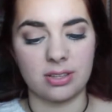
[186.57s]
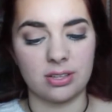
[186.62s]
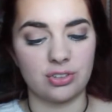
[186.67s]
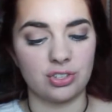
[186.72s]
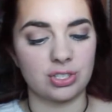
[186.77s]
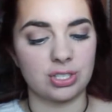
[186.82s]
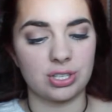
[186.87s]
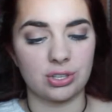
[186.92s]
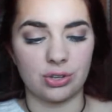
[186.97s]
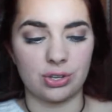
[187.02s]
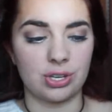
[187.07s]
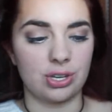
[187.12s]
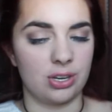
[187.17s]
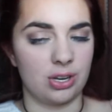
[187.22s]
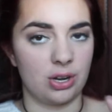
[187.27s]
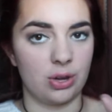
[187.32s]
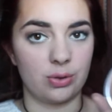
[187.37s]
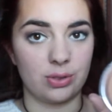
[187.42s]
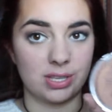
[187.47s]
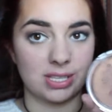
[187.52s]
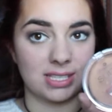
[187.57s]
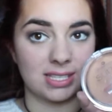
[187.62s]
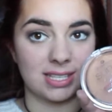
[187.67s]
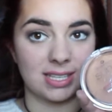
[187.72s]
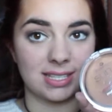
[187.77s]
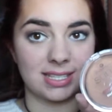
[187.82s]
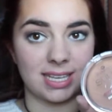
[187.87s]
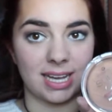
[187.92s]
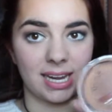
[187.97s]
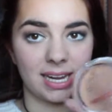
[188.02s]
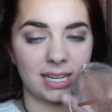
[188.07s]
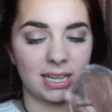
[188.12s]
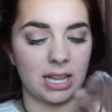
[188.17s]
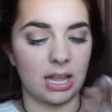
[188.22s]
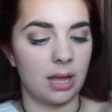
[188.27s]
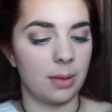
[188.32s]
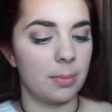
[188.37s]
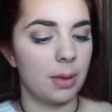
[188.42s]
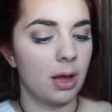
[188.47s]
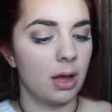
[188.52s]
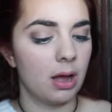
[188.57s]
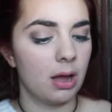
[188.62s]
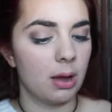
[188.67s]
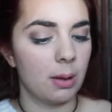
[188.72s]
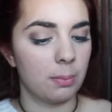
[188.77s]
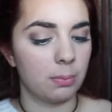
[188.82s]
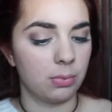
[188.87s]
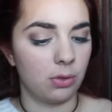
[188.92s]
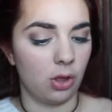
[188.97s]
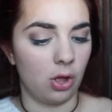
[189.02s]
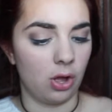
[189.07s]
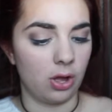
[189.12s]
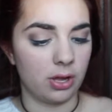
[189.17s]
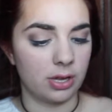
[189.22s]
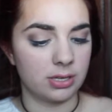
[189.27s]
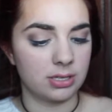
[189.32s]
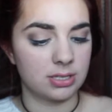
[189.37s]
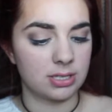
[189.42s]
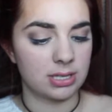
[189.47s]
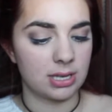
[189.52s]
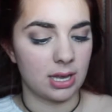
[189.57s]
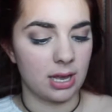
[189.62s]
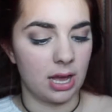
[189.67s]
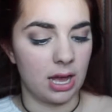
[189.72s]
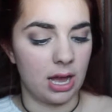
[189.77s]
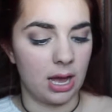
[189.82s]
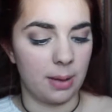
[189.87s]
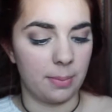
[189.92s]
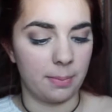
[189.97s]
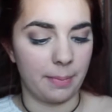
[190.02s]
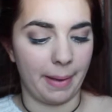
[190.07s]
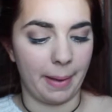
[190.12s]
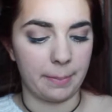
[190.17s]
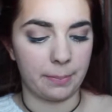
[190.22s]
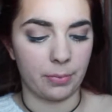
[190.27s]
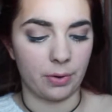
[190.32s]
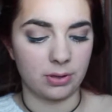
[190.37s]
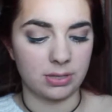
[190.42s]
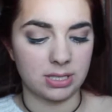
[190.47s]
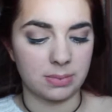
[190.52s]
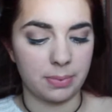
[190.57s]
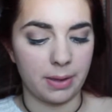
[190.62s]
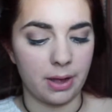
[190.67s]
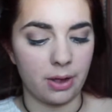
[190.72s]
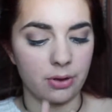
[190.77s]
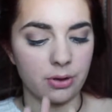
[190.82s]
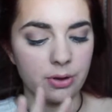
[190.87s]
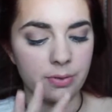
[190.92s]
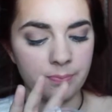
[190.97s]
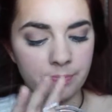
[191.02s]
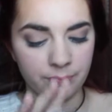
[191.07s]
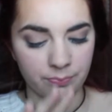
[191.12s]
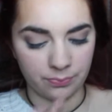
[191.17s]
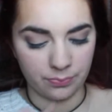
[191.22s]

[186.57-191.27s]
And just so you didn't know, this is the Sun Club Blonde um, Matte Bronzing Powder,